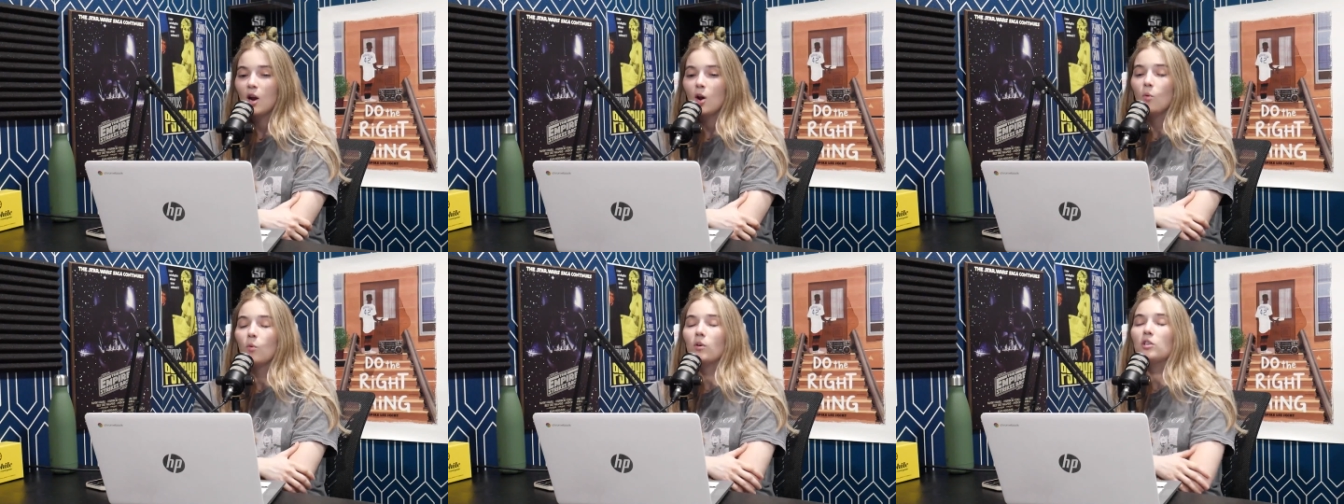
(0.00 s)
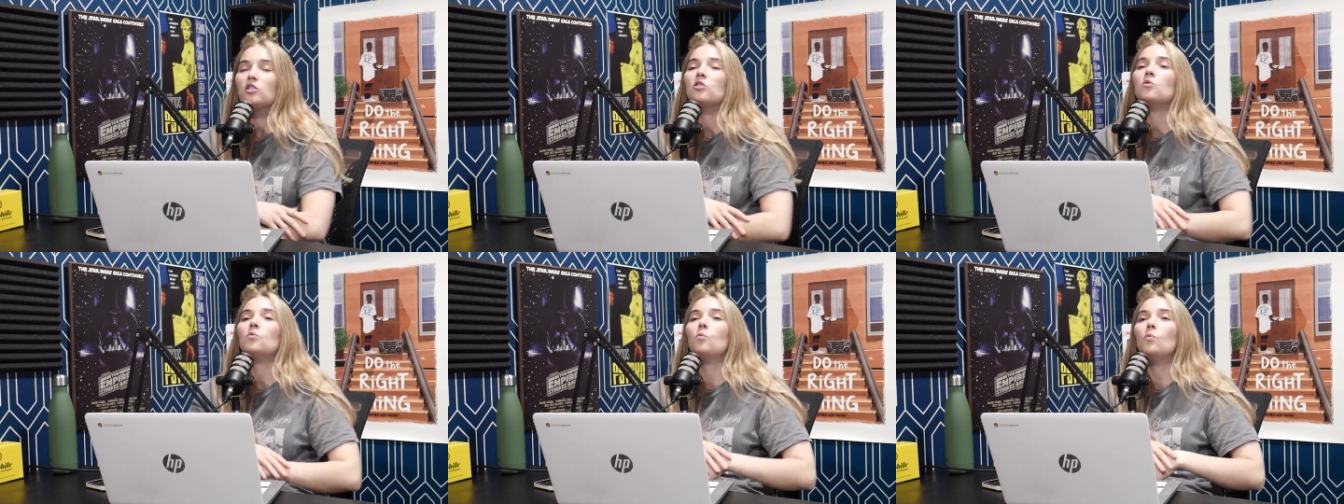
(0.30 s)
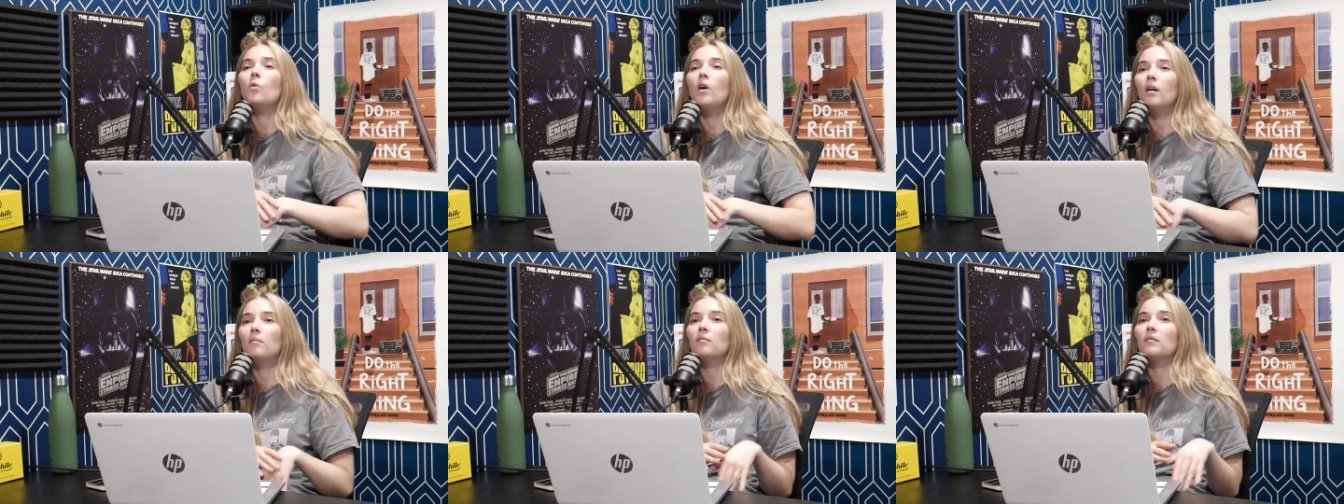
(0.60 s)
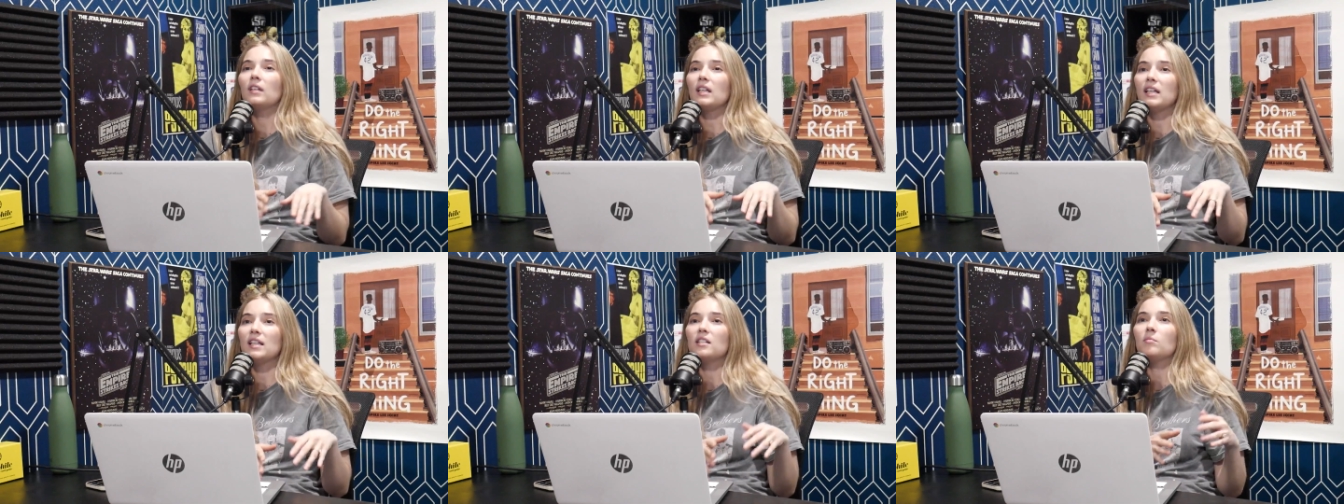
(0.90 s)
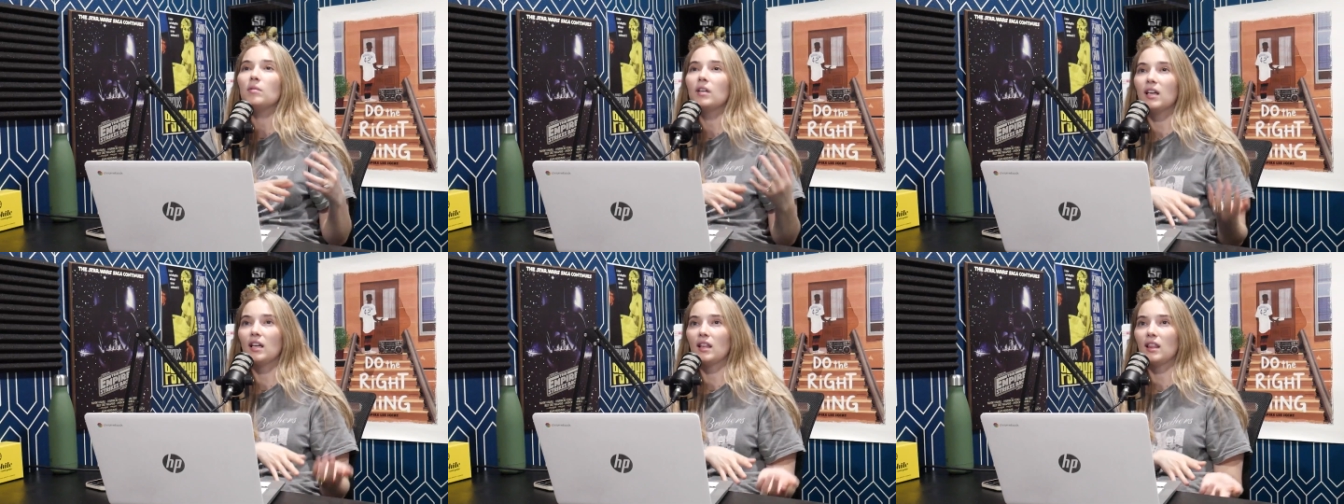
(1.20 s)
which is what leads
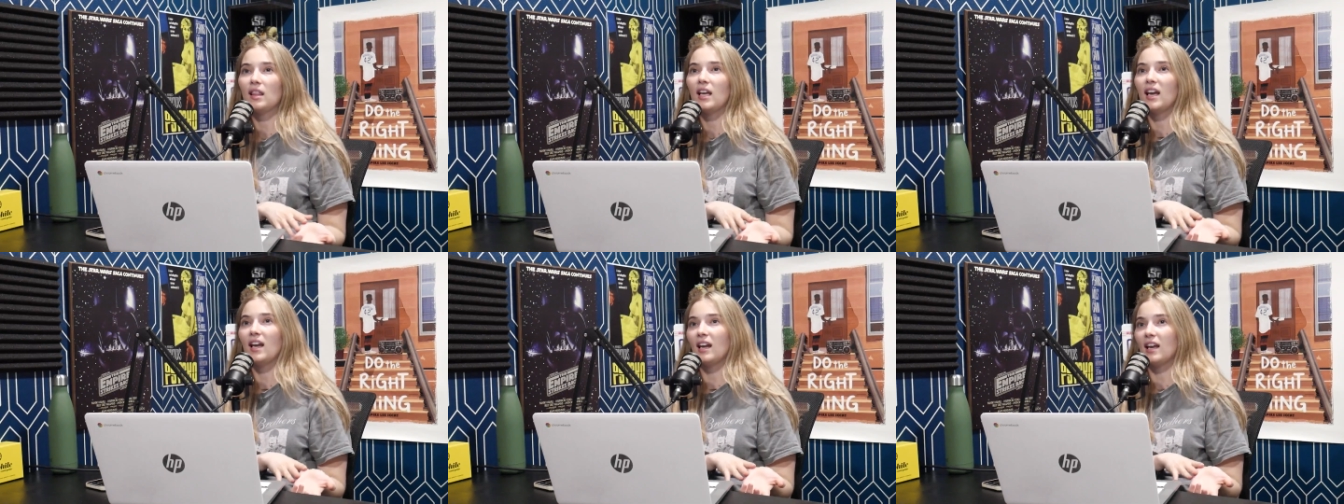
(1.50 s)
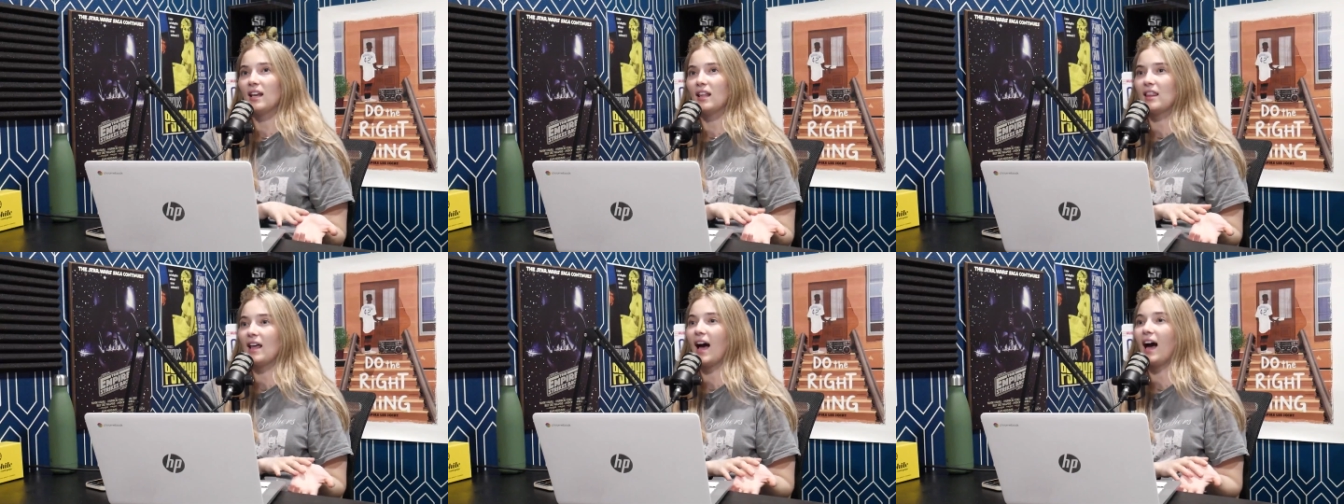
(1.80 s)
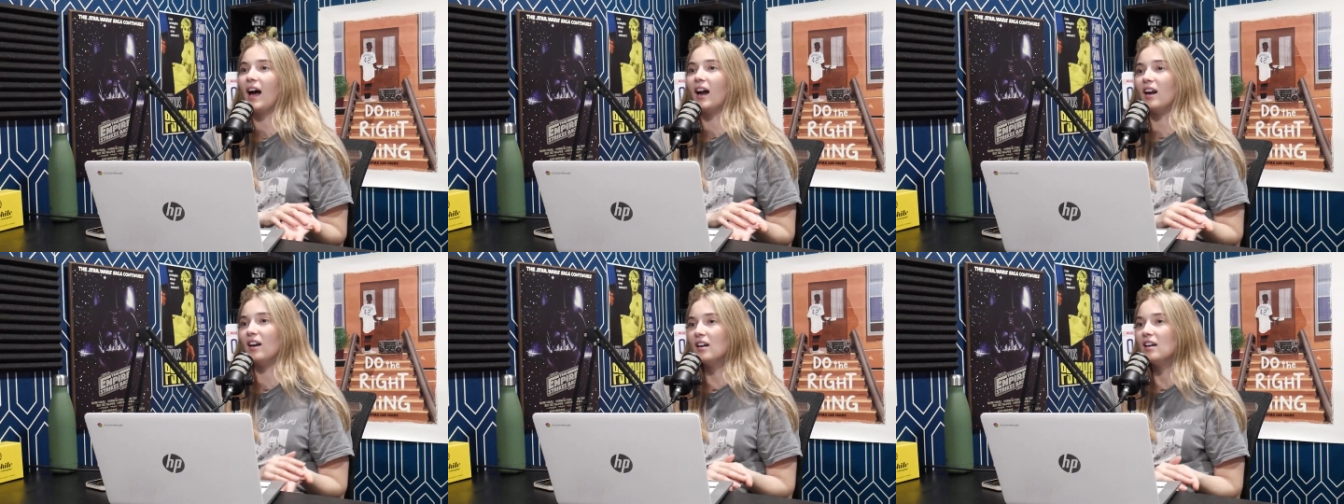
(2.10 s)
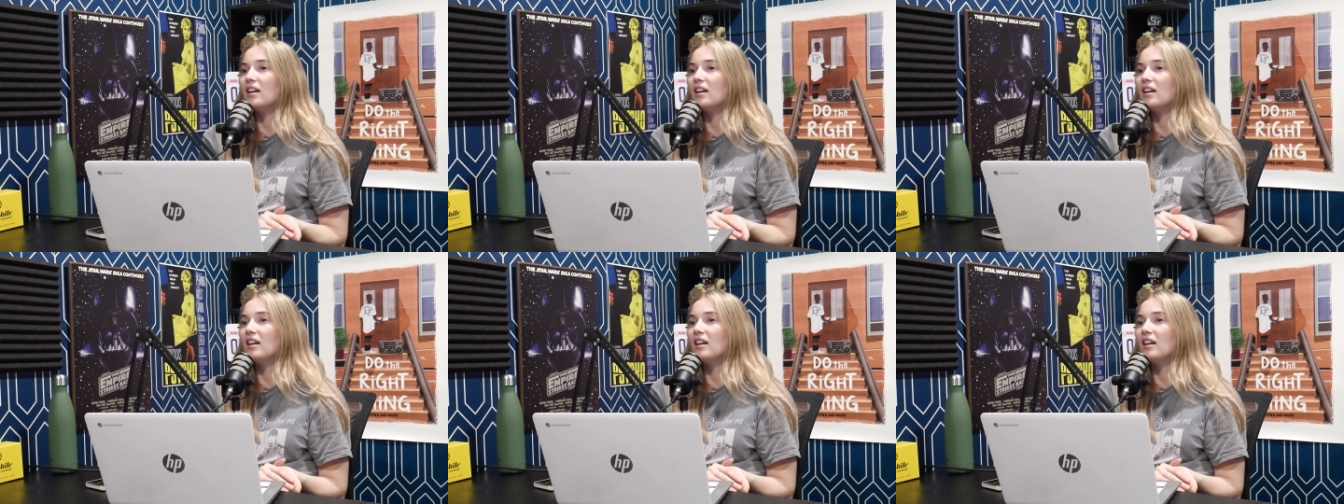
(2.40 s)
me to think that